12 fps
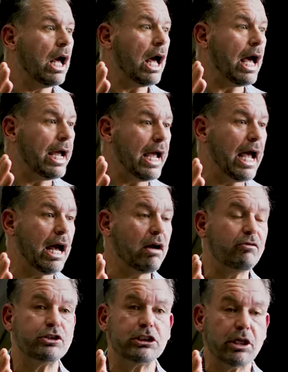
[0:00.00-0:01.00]
I
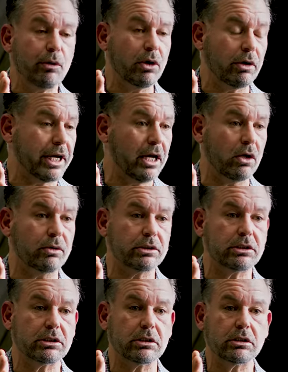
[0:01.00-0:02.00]
have serial
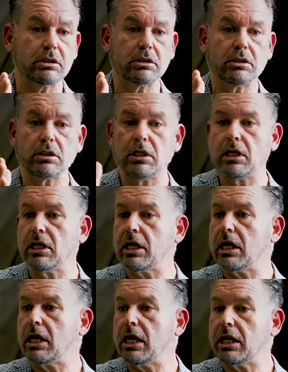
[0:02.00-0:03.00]
killers,
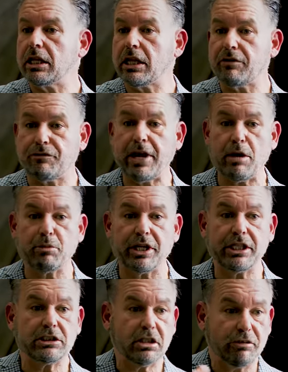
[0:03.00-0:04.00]
their
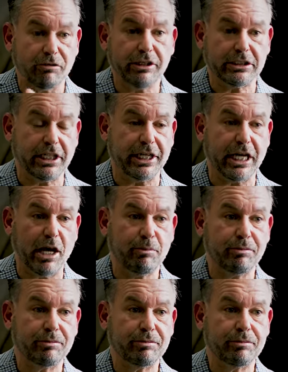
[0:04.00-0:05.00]
families, visiting
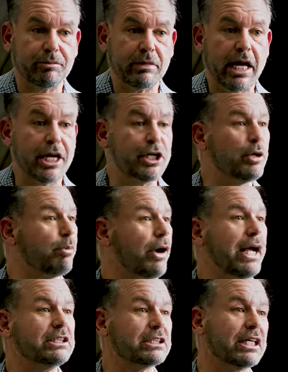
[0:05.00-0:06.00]
them. And in
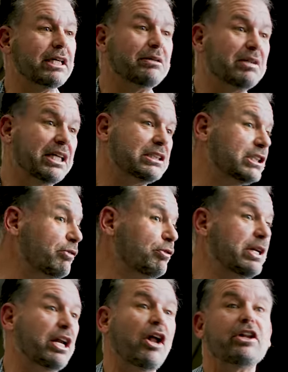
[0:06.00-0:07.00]
Nebraska, it's
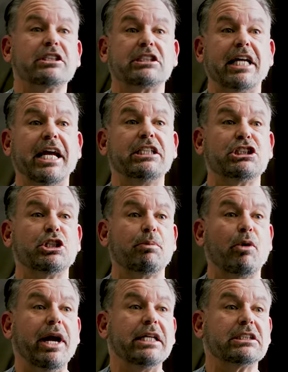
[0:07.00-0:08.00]
different than other states.
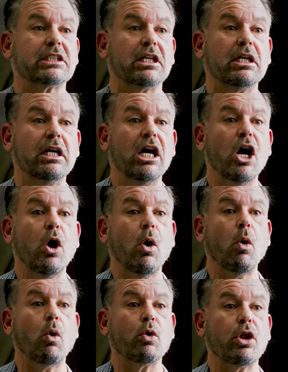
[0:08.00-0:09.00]
Nebraska,
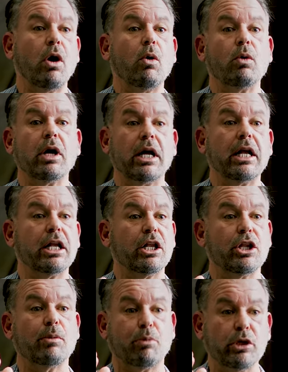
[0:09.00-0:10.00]
although
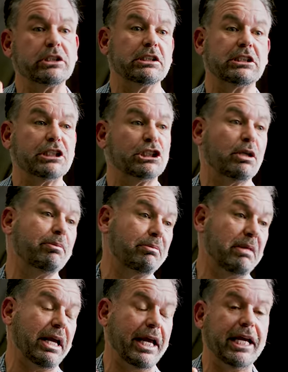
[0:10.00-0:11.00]
the prison
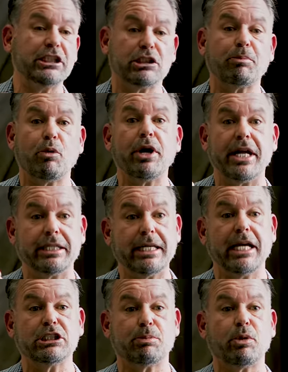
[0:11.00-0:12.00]
system is a pretty
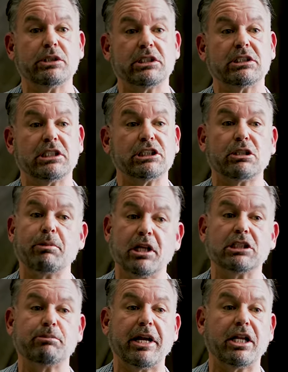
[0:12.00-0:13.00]
intense prison system and
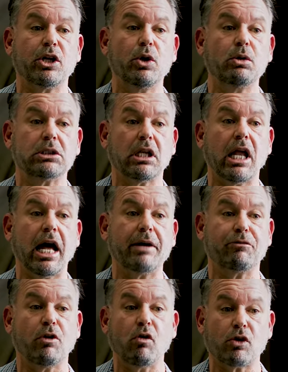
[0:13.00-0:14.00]
does make the news a
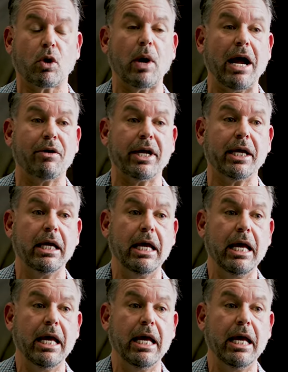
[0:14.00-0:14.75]
lot for overcrowding